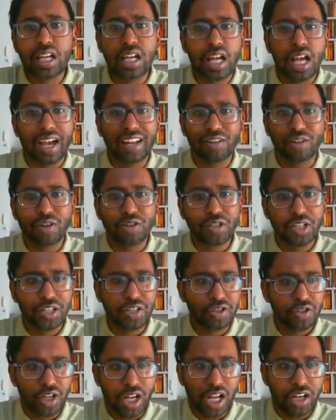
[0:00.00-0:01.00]
and not just
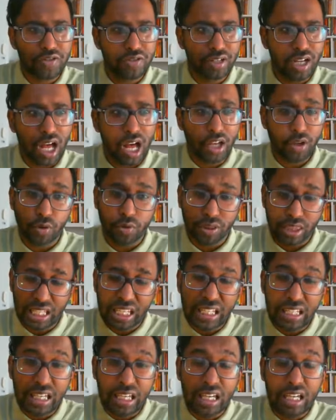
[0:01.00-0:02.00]
changing how you're
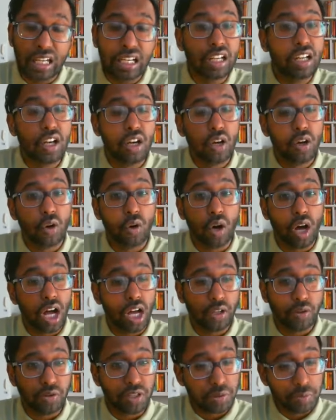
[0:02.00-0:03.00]
thinking or how
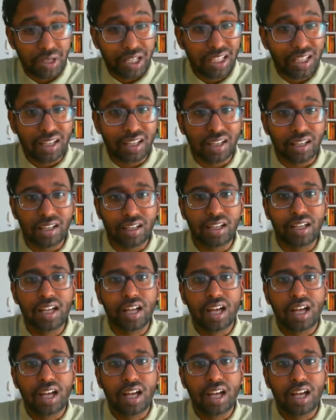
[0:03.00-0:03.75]
you're speaking,